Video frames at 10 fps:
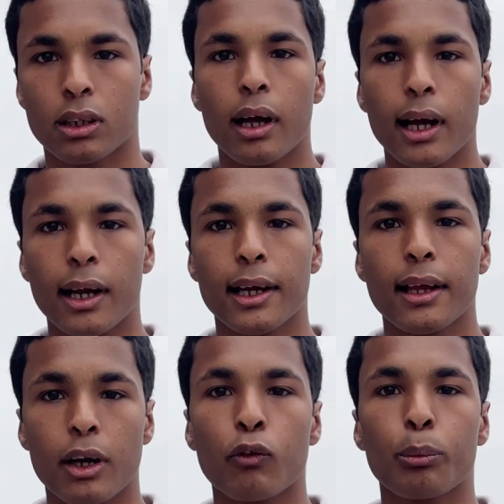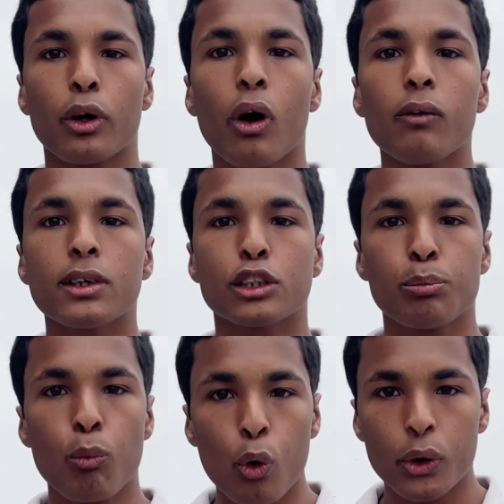and there will be always
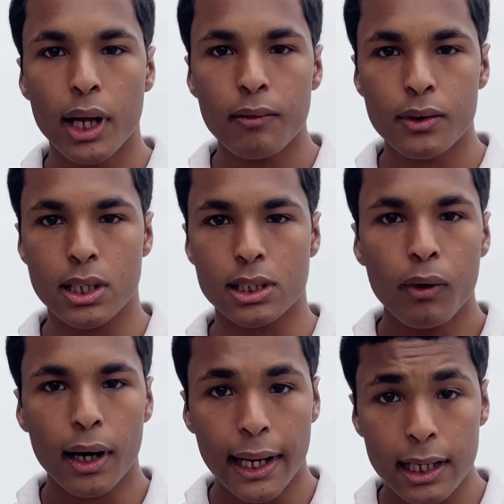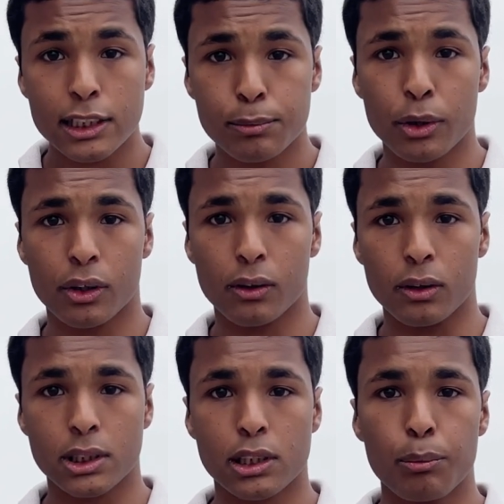more evidence against
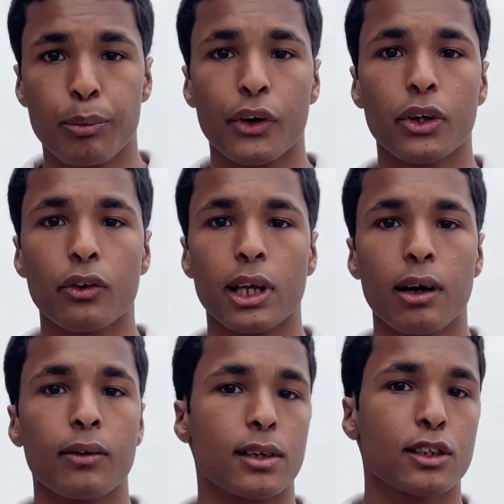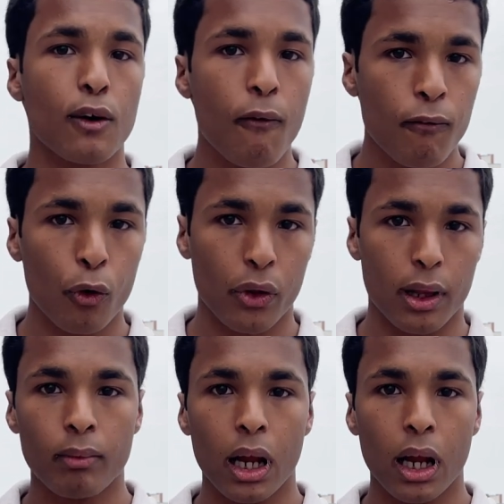miracles compared to the evidence for them.